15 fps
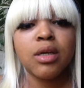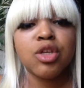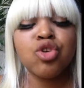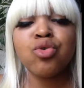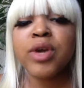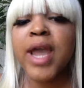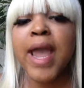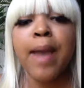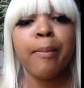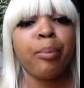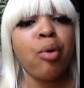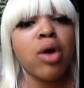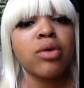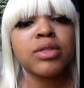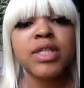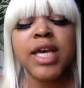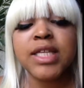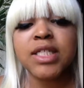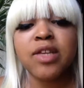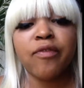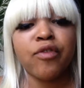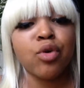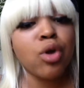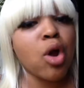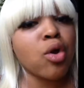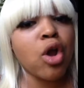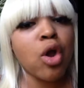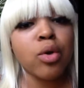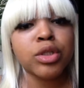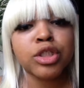You can't protest if you
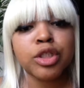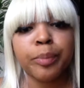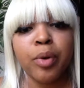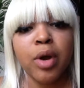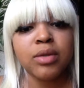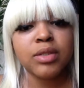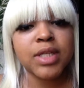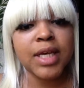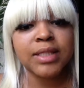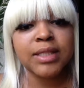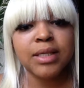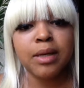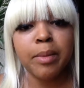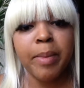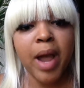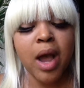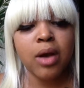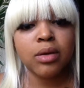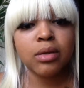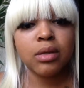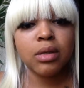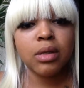don't know what you're protesting about.